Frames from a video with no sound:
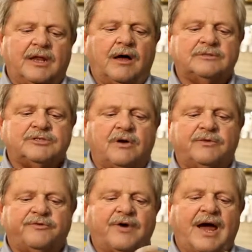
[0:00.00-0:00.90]
also
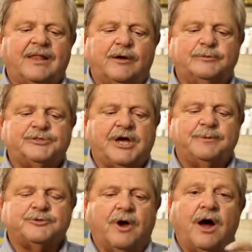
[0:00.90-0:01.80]
the trilobe
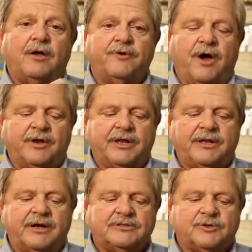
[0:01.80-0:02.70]
shapes are all drawn in
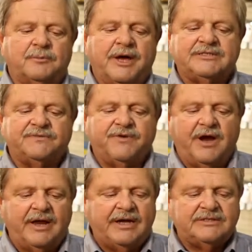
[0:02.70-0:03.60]
there. So it makes it
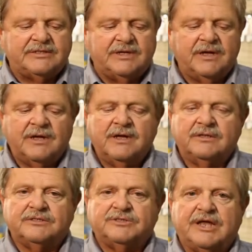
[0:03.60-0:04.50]
very easy
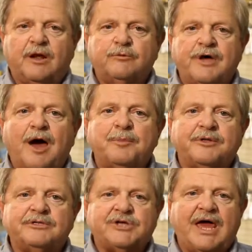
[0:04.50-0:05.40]
to set on top
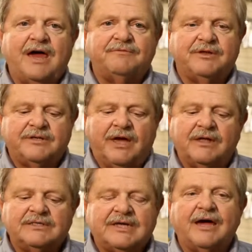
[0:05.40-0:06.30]
of the shaft and tell
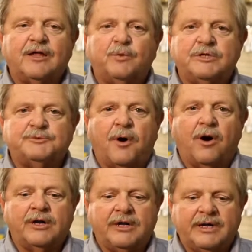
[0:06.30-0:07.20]
exactly which
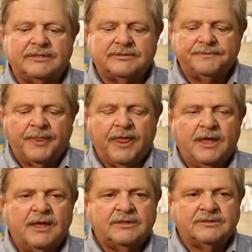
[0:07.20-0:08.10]
part it is.
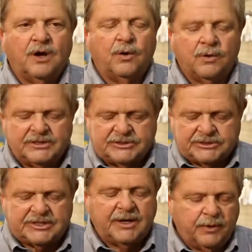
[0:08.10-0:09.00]
So let's
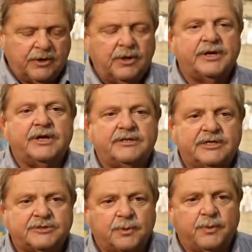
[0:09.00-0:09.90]
just say we're looking at
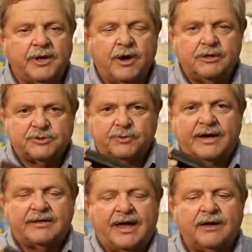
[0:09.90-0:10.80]
this one. We know it's a
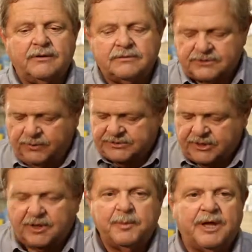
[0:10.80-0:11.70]
rectangle, so it's
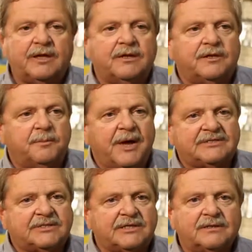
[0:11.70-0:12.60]
going to be in the
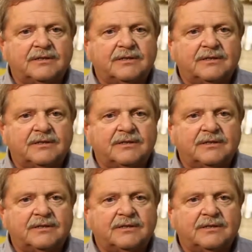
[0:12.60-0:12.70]
domestic